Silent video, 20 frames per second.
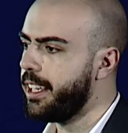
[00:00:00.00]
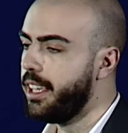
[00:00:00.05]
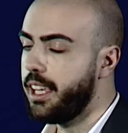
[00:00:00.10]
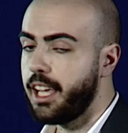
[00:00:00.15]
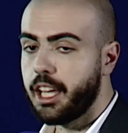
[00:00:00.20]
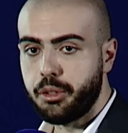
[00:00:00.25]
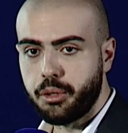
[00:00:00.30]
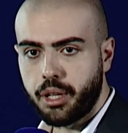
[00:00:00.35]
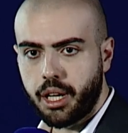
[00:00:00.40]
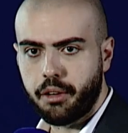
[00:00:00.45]

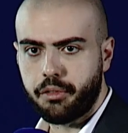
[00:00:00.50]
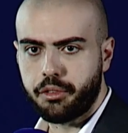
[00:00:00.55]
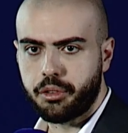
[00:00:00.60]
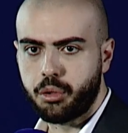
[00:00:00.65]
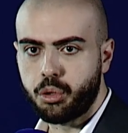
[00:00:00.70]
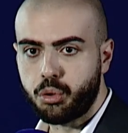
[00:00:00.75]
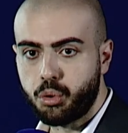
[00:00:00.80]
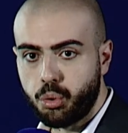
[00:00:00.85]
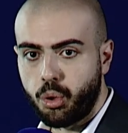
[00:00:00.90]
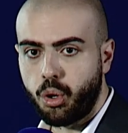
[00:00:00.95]
And you have
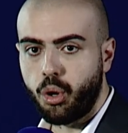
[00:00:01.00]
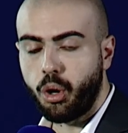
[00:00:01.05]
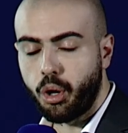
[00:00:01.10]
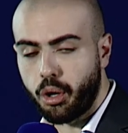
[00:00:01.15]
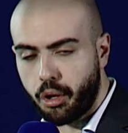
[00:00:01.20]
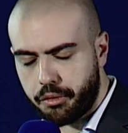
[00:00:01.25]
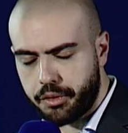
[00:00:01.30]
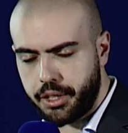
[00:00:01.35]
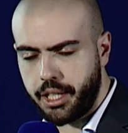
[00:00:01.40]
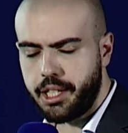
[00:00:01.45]
to do all
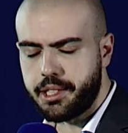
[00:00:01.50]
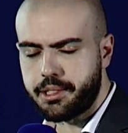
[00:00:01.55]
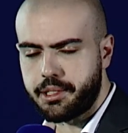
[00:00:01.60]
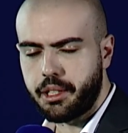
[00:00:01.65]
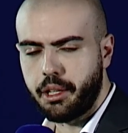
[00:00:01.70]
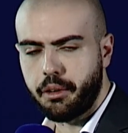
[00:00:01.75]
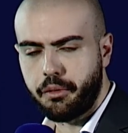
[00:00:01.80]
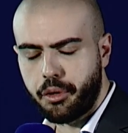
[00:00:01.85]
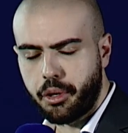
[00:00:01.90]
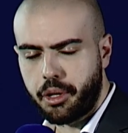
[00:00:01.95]
of these
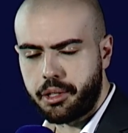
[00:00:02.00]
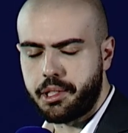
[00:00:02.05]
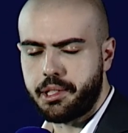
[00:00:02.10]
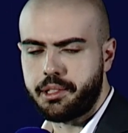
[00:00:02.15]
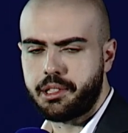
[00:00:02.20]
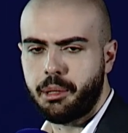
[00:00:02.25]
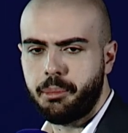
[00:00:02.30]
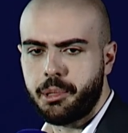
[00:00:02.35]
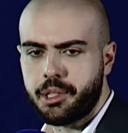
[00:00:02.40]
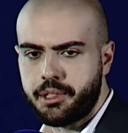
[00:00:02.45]
if your
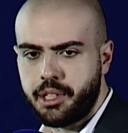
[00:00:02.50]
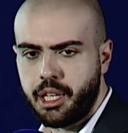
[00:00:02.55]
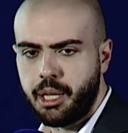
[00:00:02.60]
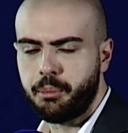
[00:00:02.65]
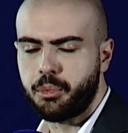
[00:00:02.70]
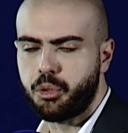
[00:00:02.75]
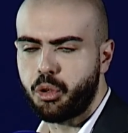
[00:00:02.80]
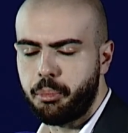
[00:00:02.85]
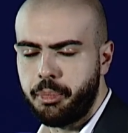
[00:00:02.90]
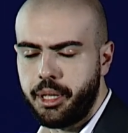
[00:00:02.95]
system is
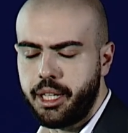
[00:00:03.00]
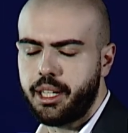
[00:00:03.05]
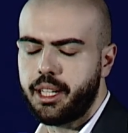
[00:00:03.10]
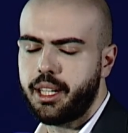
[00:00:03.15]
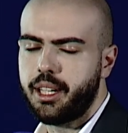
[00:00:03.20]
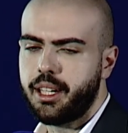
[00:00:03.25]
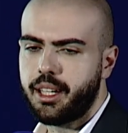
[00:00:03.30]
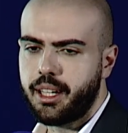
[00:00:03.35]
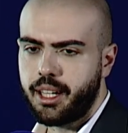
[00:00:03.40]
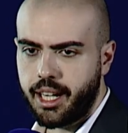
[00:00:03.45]
deemed to be
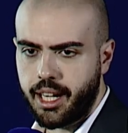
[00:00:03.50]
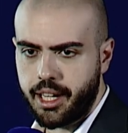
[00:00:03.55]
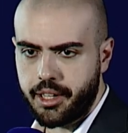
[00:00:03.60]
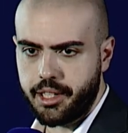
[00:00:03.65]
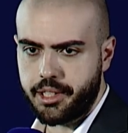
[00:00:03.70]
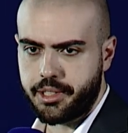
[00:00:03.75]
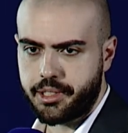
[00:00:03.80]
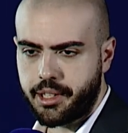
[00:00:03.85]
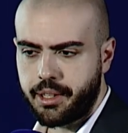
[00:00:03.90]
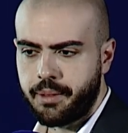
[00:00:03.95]
high
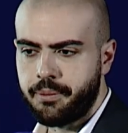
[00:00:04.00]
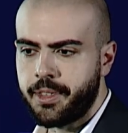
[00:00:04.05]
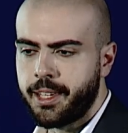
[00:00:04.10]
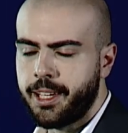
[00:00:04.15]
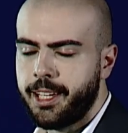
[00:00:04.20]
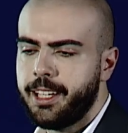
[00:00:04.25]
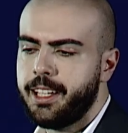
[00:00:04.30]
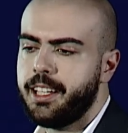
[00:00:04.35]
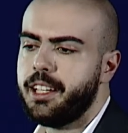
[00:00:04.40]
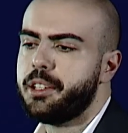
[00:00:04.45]
risk.
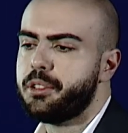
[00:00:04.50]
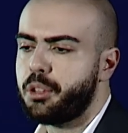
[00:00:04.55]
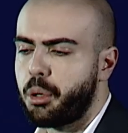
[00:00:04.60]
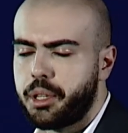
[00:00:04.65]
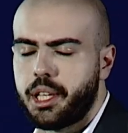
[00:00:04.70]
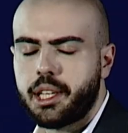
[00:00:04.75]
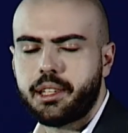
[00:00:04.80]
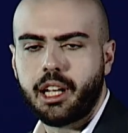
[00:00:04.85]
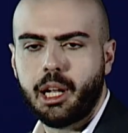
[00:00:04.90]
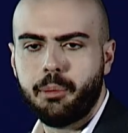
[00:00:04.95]
So
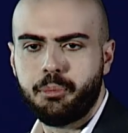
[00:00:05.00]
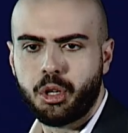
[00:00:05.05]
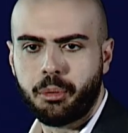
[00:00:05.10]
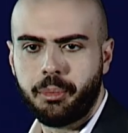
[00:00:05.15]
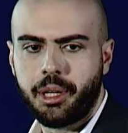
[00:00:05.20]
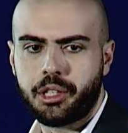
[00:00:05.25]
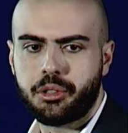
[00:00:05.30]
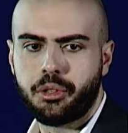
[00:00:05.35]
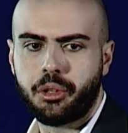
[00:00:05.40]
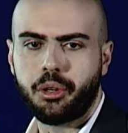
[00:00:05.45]
that helps you
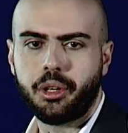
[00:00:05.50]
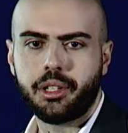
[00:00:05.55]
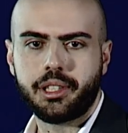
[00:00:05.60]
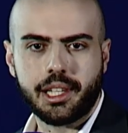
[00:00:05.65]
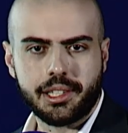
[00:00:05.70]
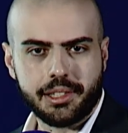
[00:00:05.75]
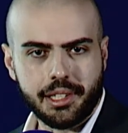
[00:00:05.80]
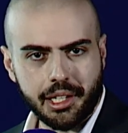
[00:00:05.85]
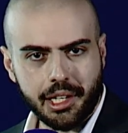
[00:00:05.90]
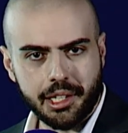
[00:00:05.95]
make sure your testing